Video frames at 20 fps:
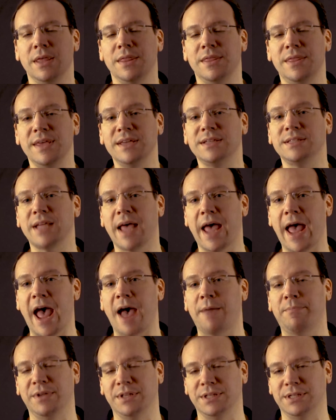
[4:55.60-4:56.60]
This
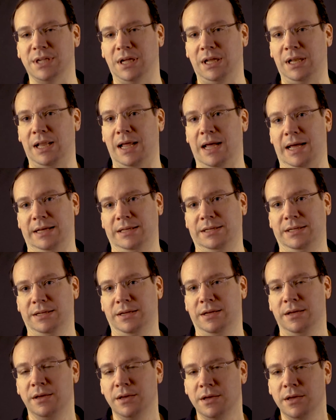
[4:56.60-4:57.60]
happens a lot.
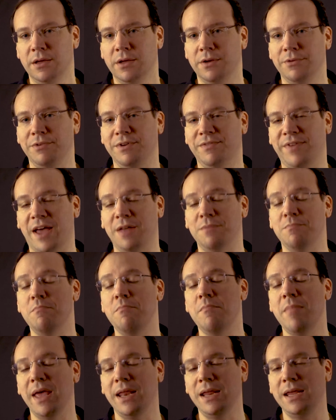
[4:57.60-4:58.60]
We've had
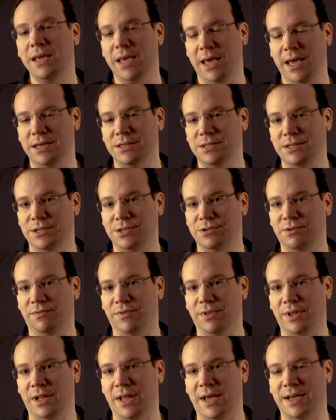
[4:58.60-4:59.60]
many cases
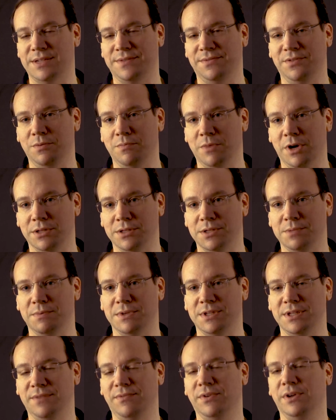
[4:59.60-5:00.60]
over the last few months,
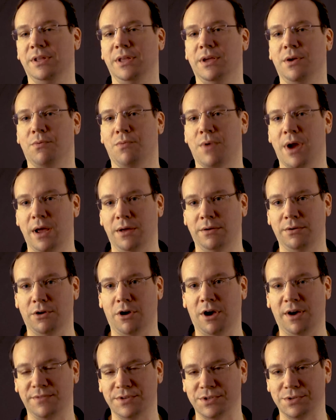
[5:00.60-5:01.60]
specifically around
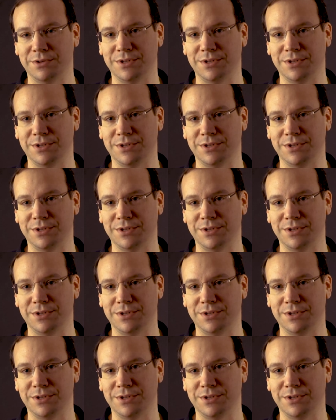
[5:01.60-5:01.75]
Office